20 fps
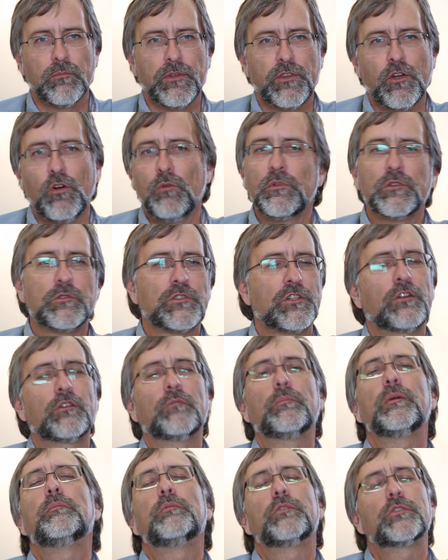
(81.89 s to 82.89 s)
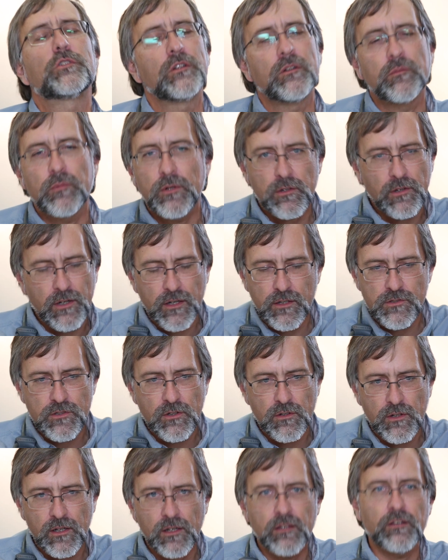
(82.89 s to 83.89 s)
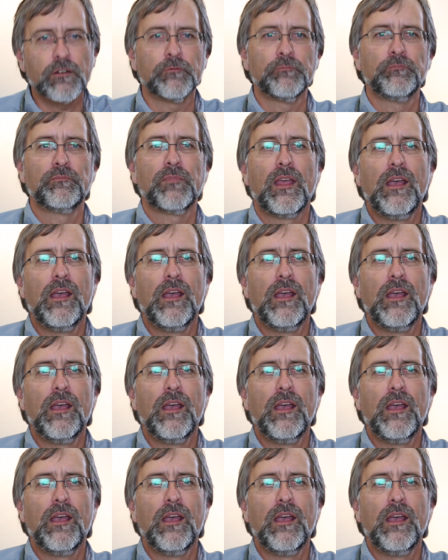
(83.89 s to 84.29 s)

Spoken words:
But the homeless shelter people shouldn't be drinking soda either.